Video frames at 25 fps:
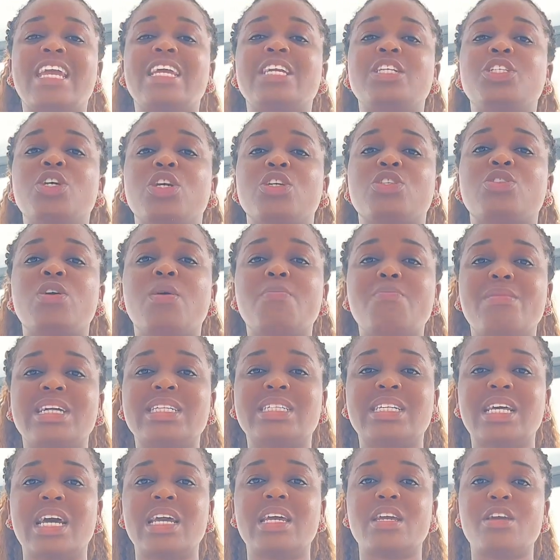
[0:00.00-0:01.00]
It does not
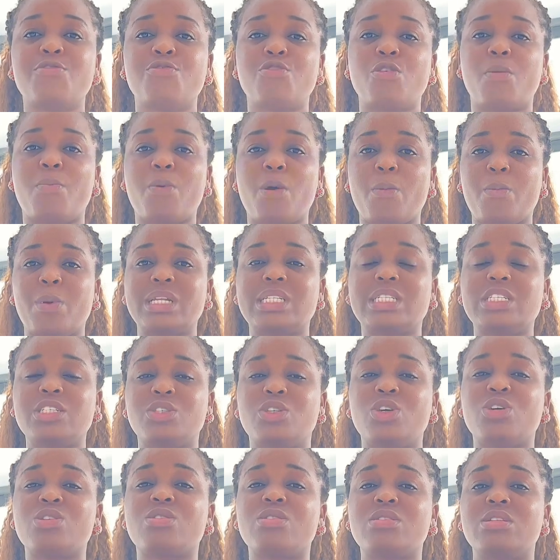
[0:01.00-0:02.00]
matter if your
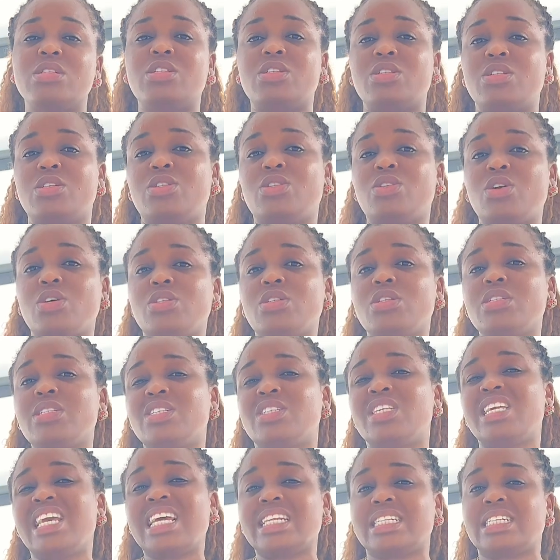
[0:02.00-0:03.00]
property
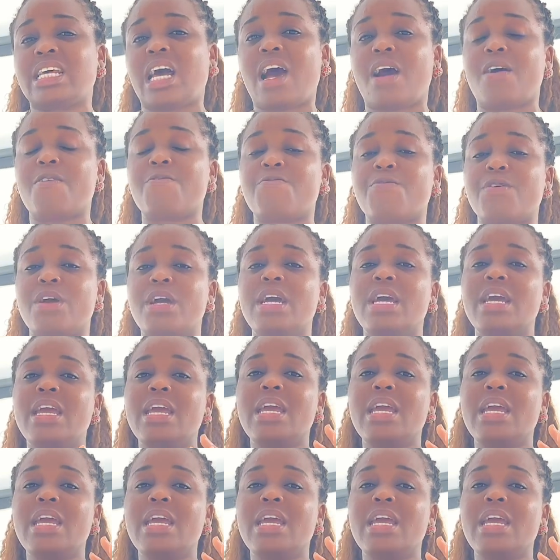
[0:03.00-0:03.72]
doesn't yet have